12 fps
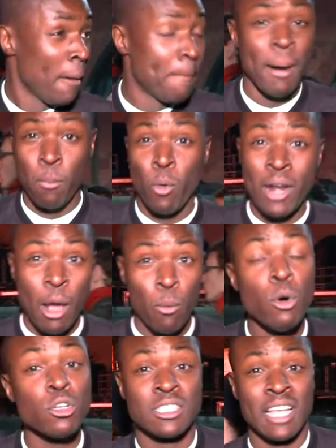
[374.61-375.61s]
But what I
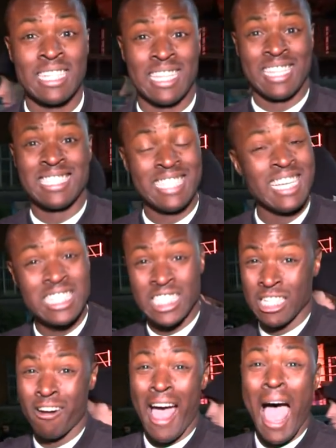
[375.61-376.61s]
will say is that the scenes
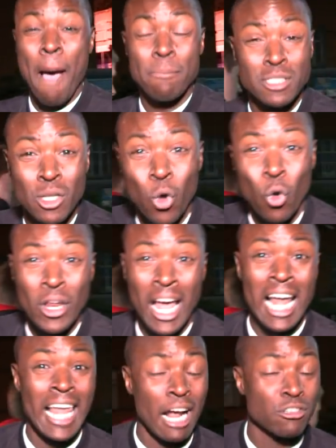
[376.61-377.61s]
here are absolutely
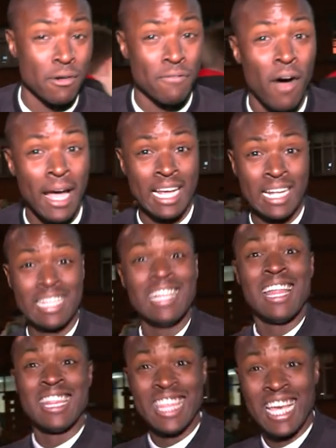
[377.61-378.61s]
electrifying.
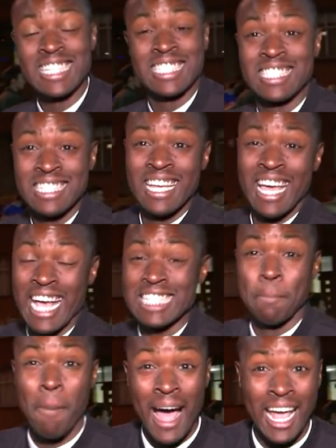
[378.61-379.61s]
This is
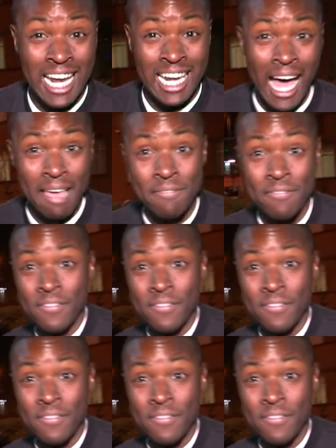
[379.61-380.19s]
bike life.